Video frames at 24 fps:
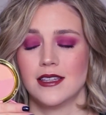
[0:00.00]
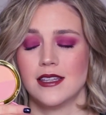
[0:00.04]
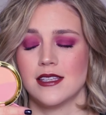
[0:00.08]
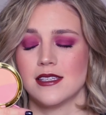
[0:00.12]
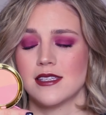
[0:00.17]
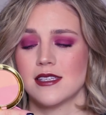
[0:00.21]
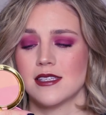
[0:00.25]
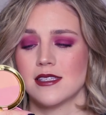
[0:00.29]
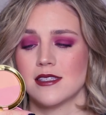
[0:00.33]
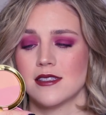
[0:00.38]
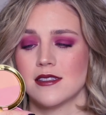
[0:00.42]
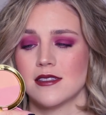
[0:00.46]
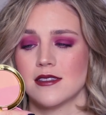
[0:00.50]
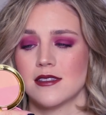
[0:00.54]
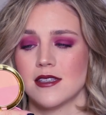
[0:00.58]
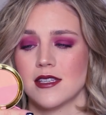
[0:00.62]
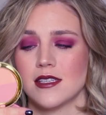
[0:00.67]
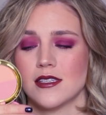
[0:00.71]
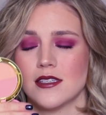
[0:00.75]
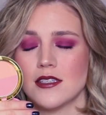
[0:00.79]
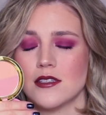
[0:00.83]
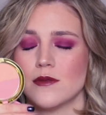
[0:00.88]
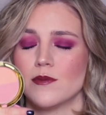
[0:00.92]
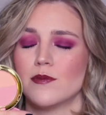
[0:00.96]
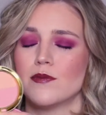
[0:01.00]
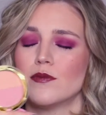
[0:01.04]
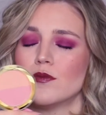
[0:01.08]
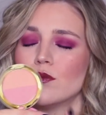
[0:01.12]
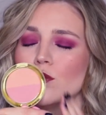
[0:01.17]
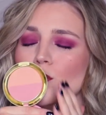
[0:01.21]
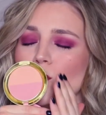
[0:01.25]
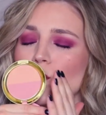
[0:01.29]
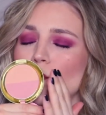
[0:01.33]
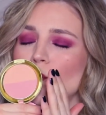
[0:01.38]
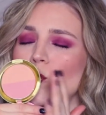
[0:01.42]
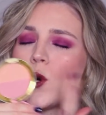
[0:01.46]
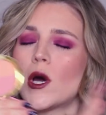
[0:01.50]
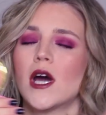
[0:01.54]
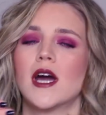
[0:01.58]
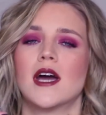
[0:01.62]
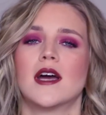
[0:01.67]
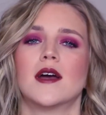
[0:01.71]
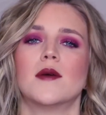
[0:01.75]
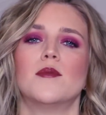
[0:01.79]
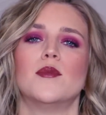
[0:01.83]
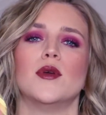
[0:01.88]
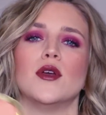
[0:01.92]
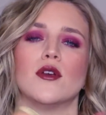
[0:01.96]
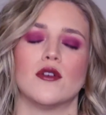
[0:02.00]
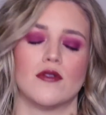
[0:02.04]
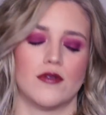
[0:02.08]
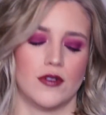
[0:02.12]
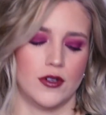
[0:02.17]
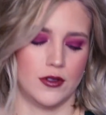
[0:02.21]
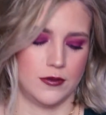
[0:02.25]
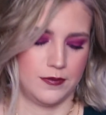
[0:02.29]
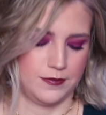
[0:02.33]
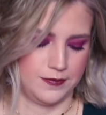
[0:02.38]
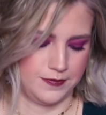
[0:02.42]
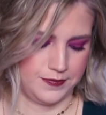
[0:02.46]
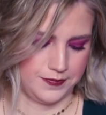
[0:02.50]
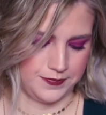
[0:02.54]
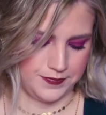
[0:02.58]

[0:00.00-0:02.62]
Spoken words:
This is beautiful.